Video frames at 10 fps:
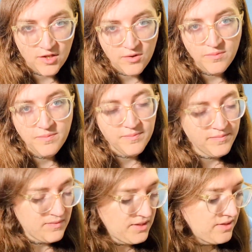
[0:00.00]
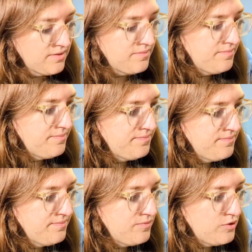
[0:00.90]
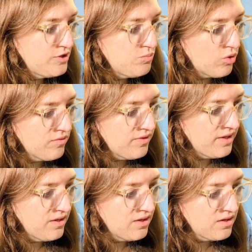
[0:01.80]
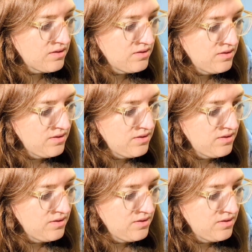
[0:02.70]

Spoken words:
go, which is more of like a